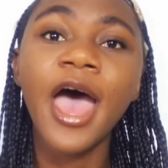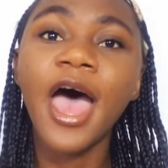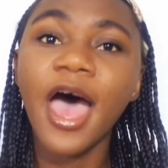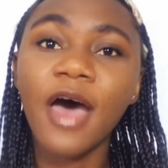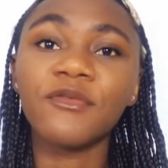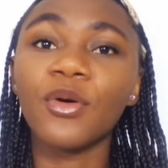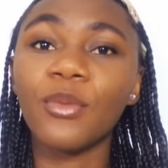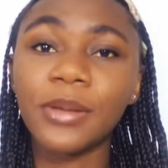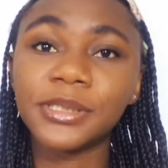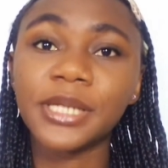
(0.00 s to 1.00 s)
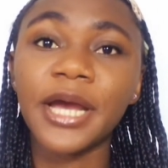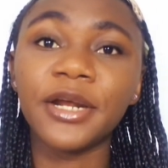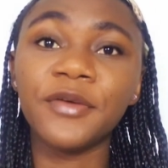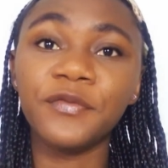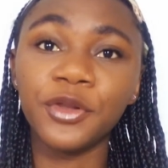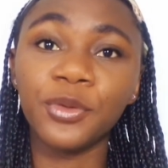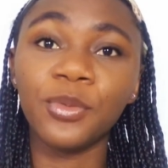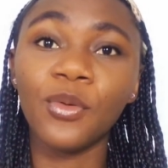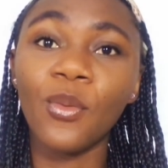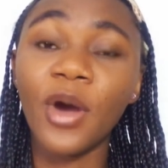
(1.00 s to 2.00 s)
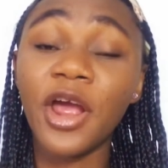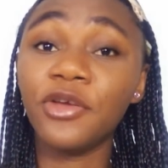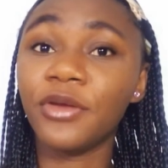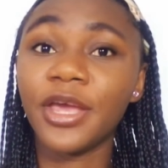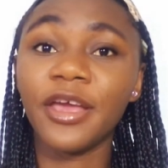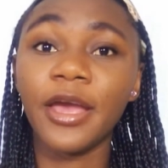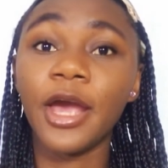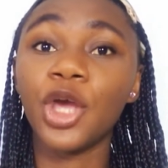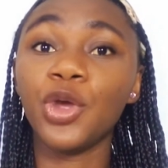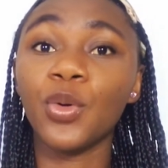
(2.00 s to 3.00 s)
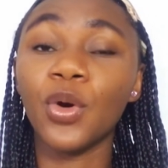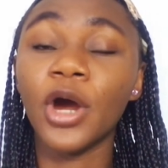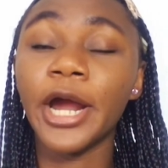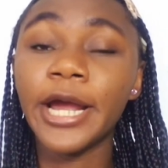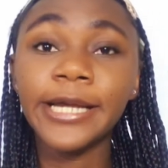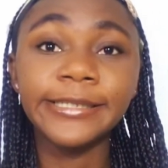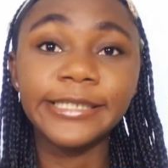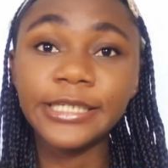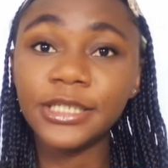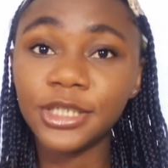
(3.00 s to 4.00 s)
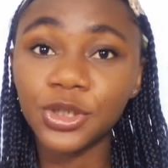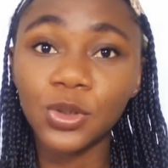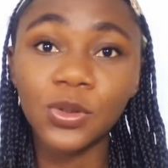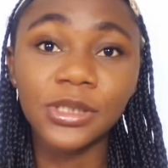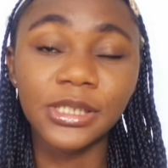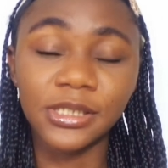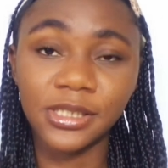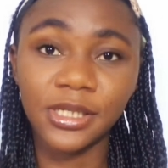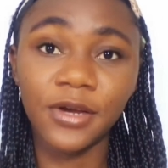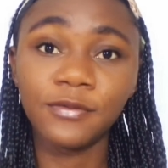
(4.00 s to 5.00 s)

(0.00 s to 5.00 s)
have a website available where you can get your details and stuff.